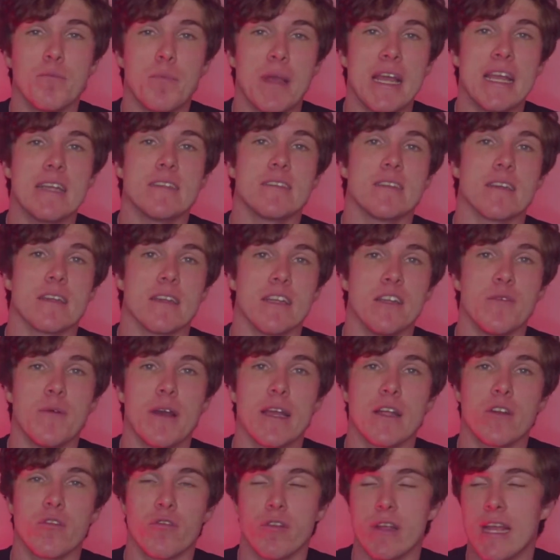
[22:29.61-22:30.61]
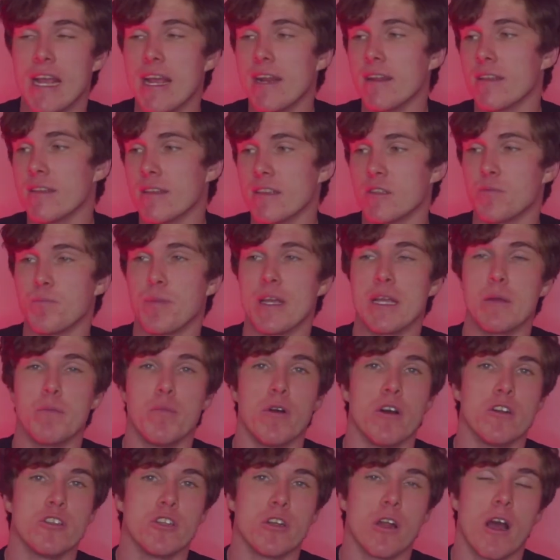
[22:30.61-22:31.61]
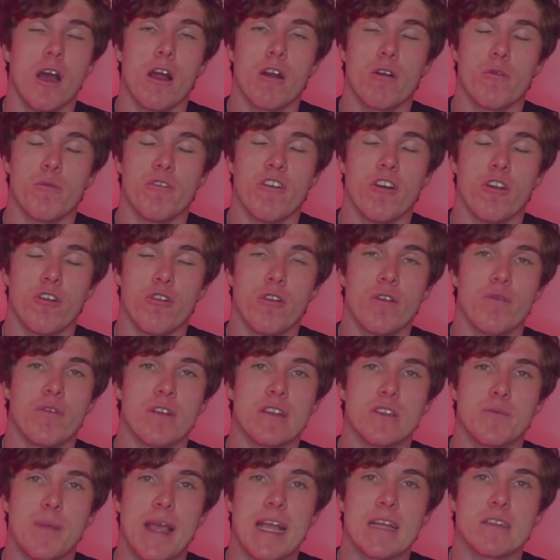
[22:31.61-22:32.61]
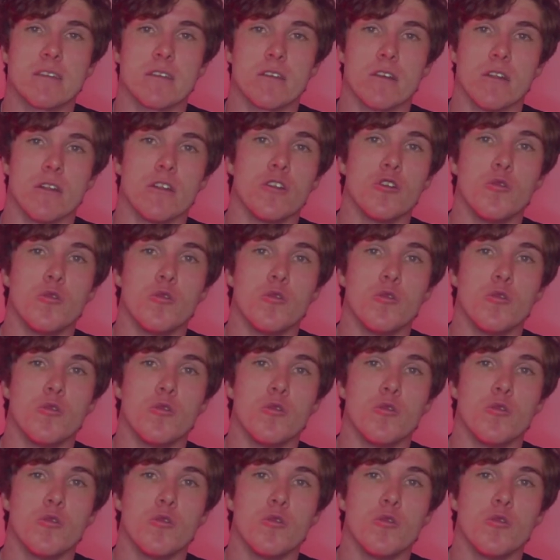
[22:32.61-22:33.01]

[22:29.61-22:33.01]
basically by creating this big budget horrific spectacle,